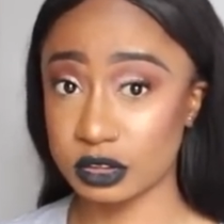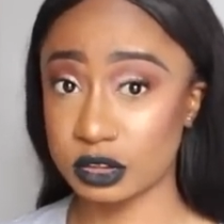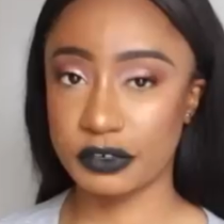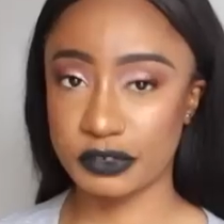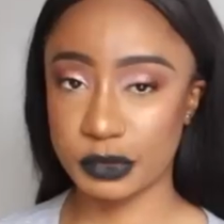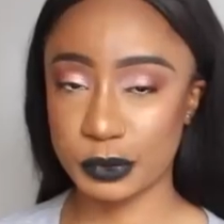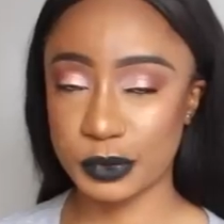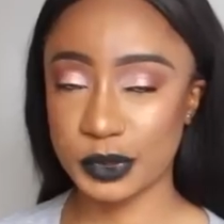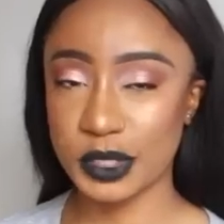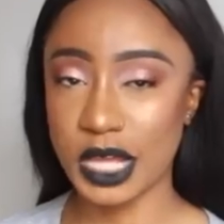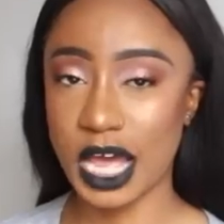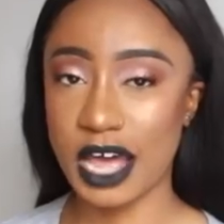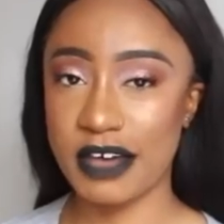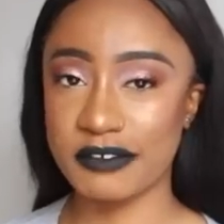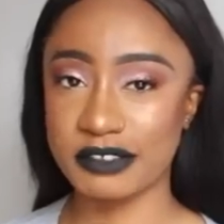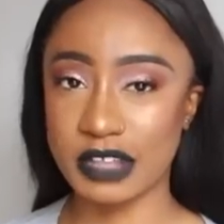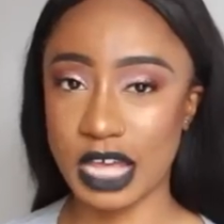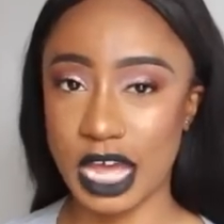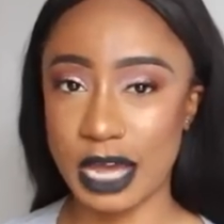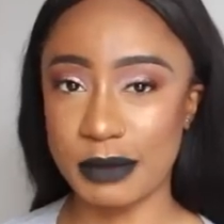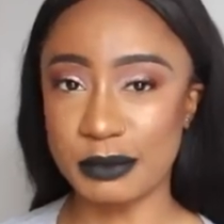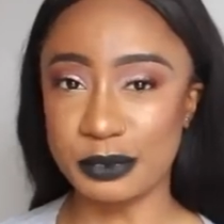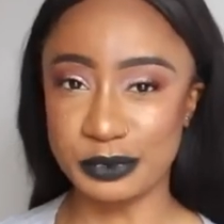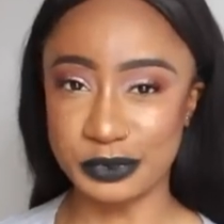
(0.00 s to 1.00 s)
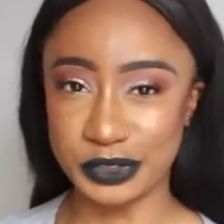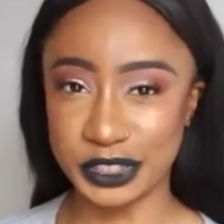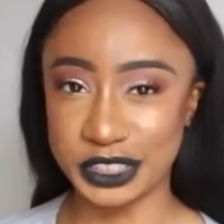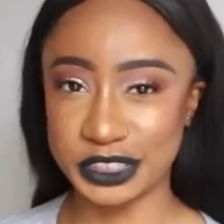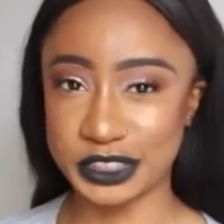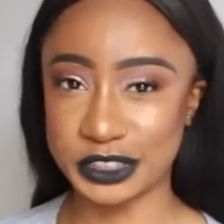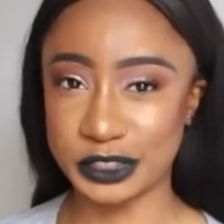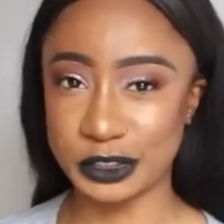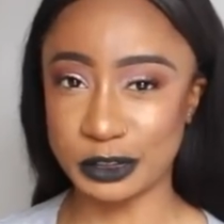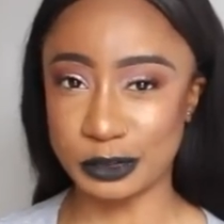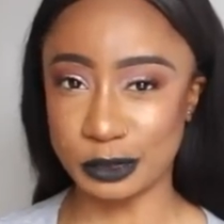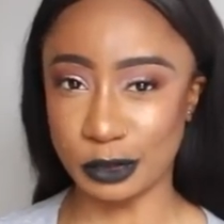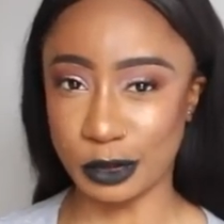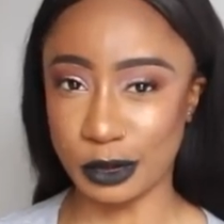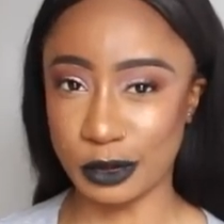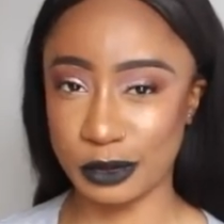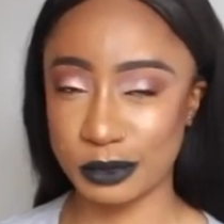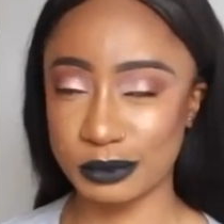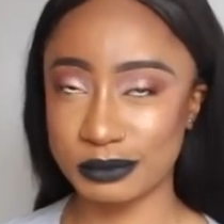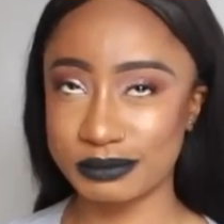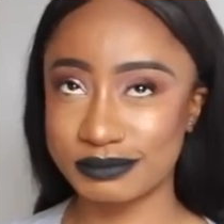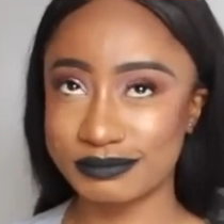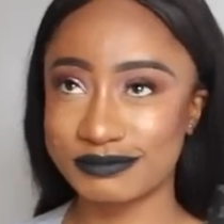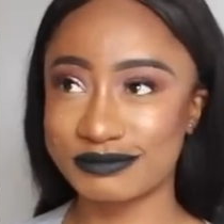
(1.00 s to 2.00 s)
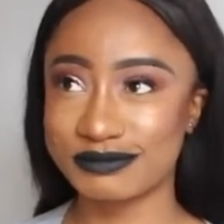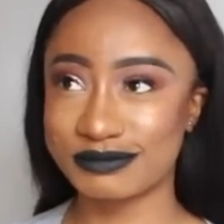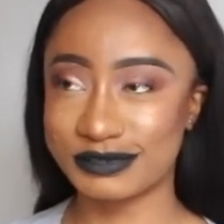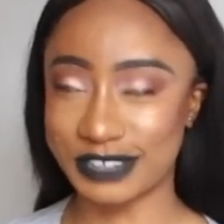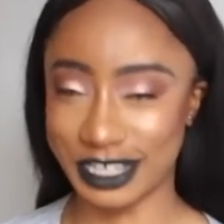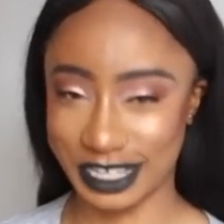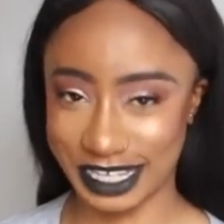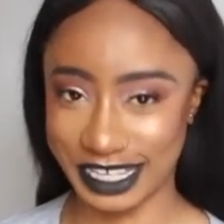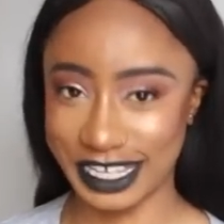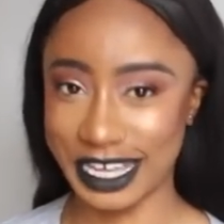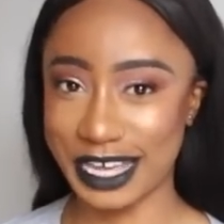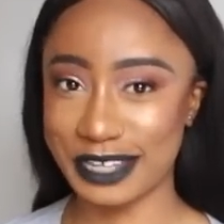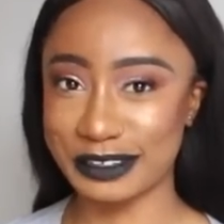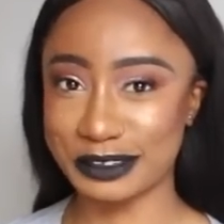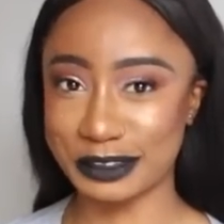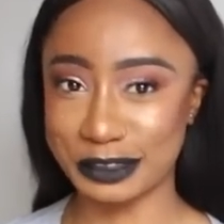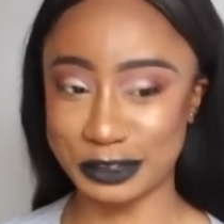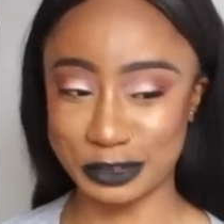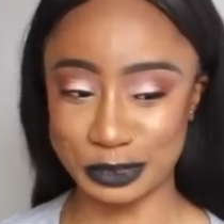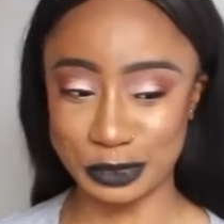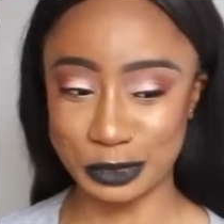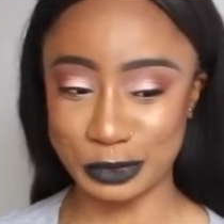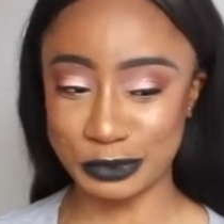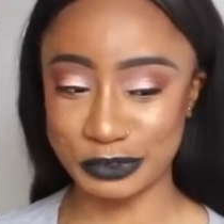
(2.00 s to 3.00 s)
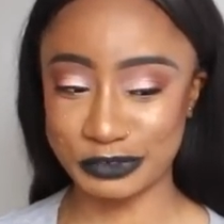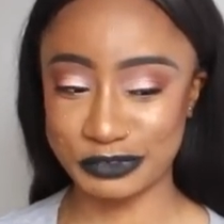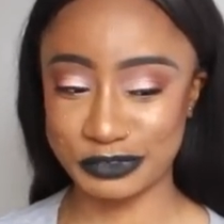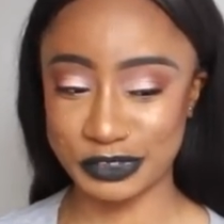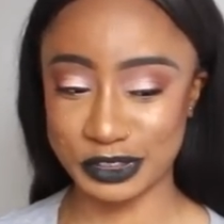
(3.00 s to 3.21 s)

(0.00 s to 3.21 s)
So if you want to have that amazing glow, then get the dewy